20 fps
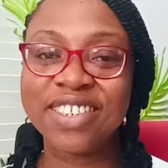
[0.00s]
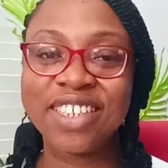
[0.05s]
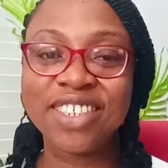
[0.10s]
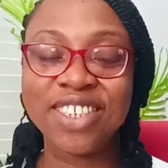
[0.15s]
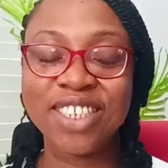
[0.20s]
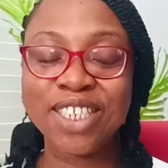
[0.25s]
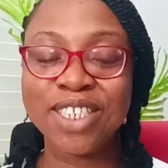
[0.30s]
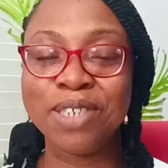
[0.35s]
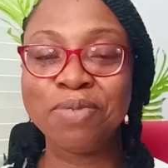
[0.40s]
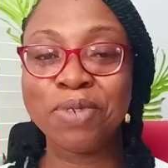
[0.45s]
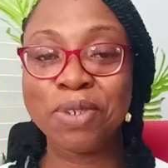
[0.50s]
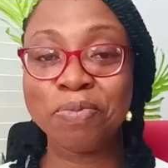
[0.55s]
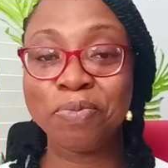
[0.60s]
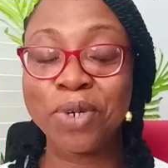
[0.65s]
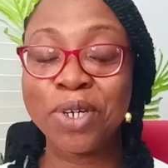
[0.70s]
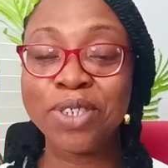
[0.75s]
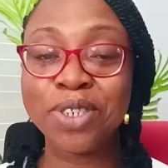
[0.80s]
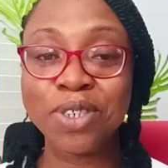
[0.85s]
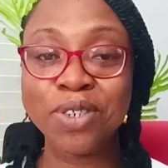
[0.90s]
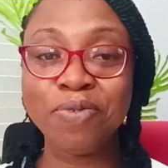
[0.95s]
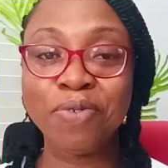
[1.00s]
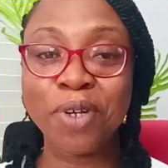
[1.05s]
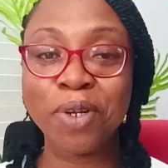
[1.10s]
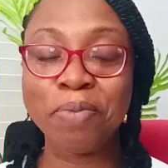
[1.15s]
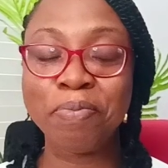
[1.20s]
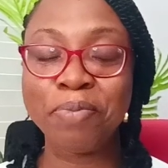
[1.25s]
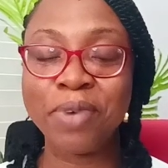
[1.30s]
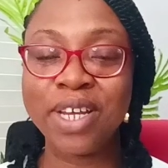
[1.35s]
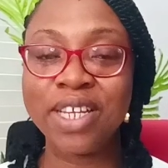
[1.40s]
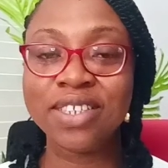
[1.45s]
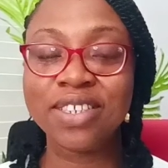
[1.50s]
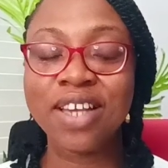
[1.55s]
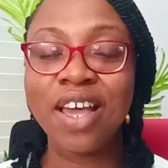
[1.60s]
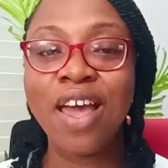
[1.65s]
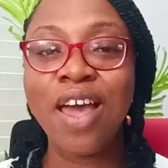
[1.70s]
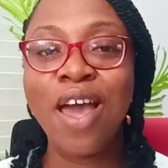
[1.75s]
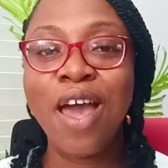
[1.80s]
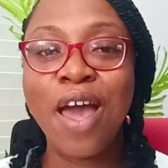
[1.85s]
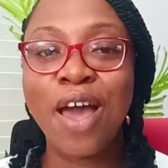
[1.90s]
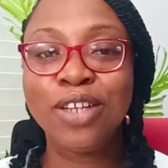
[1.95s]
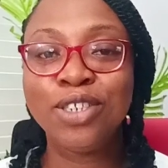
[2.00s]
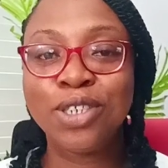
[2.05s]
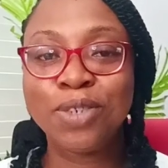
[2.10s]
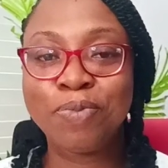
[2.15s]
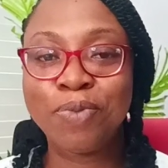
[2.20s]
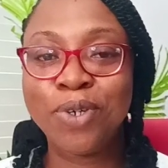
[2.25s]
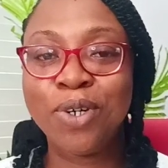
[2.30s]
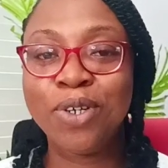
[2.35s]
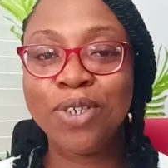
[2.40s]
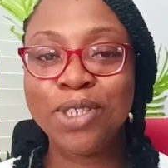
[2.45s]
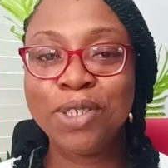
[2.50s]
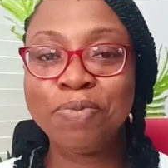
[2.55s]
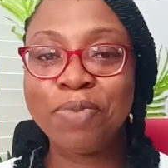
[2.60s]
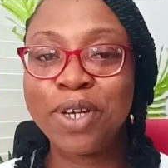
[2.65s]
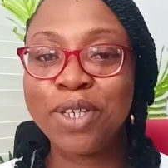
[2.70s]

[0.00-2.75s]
I share tips on personal development, entrepreneurship.